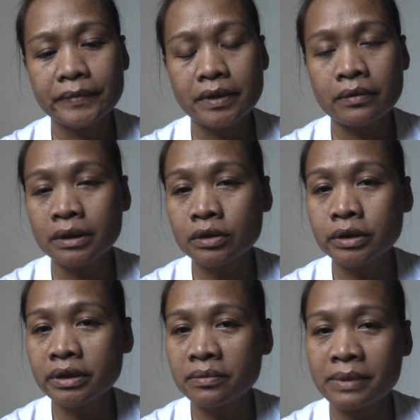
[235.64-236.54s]

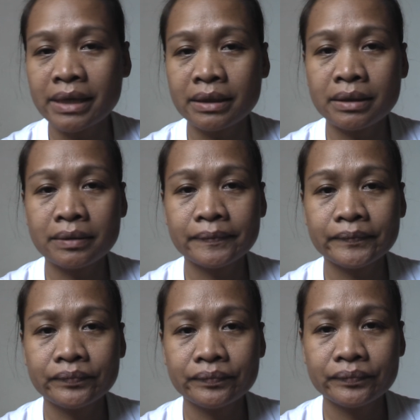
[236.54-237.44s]
return the money
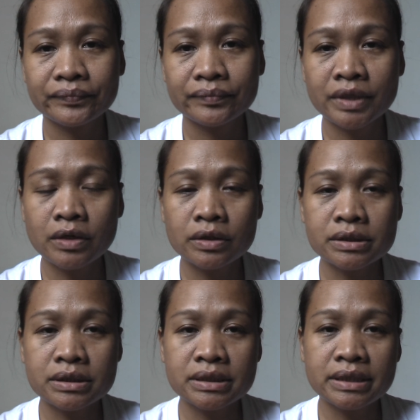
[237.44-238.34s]

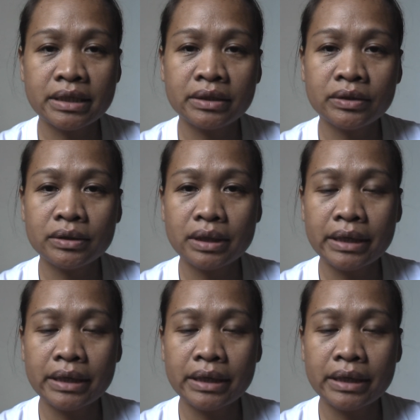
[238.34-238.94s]
because they said they,